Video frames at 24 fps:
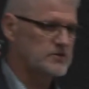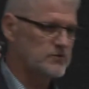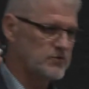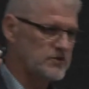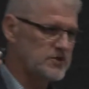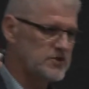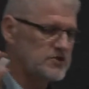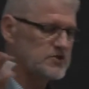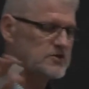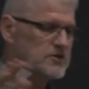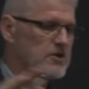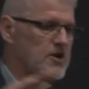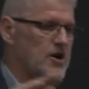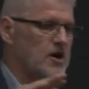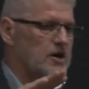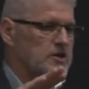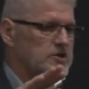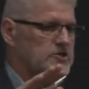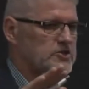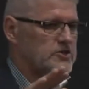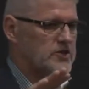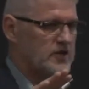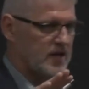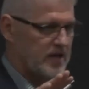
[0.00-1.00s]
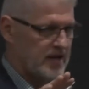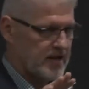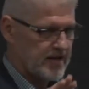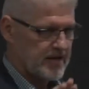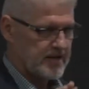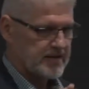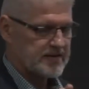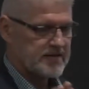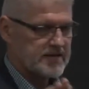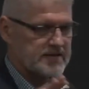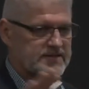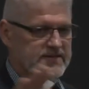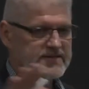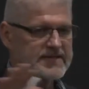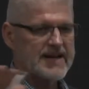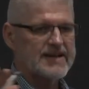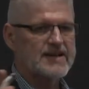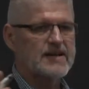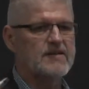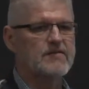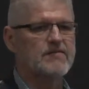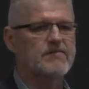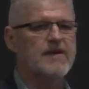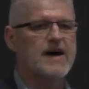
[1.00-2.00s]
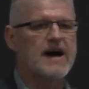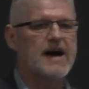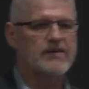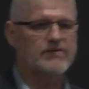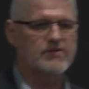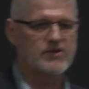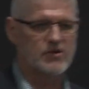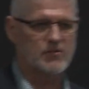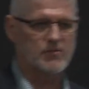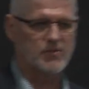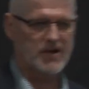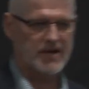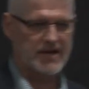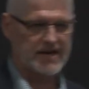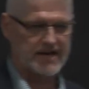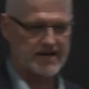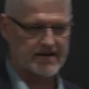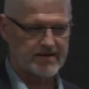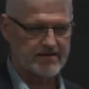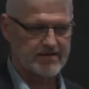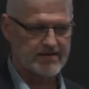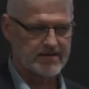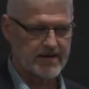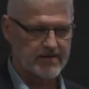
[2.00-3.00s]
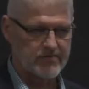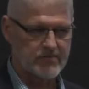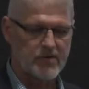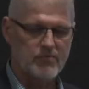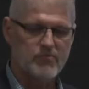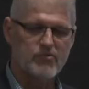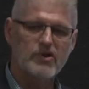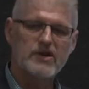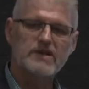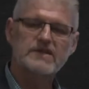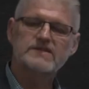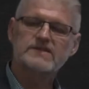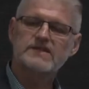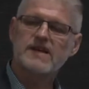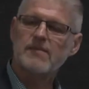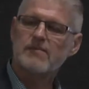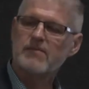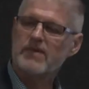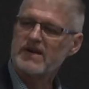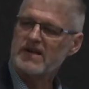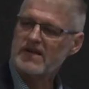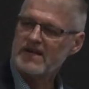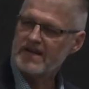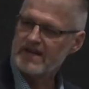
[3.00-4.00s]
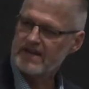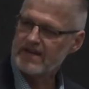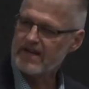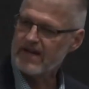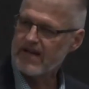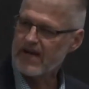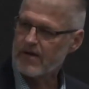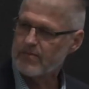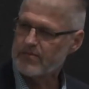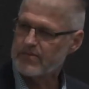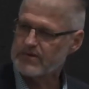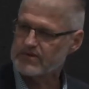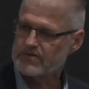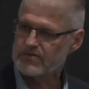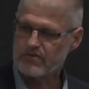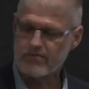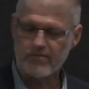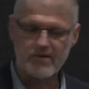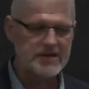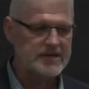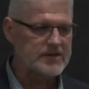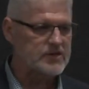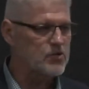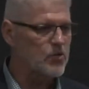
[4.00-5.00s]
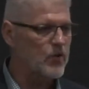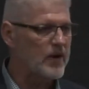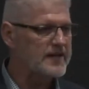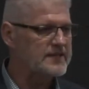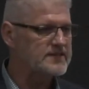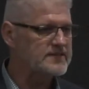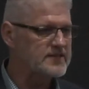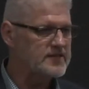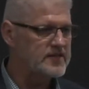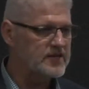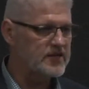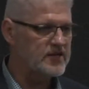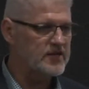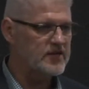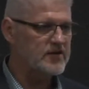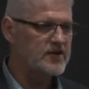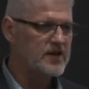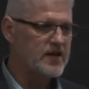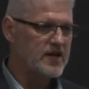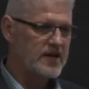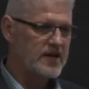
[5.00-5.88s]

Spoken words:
We just launched the second 5-year plan, and we bring somebody in to help us. We meet twice a year.